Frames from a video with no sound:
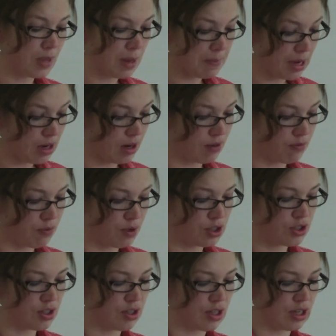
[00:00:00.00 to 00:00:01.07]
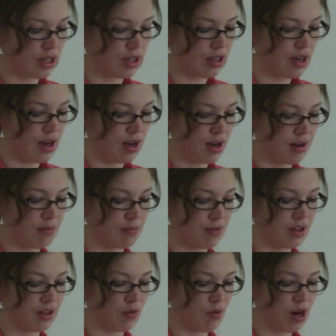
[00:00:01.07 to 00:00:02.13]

But unfortunately, the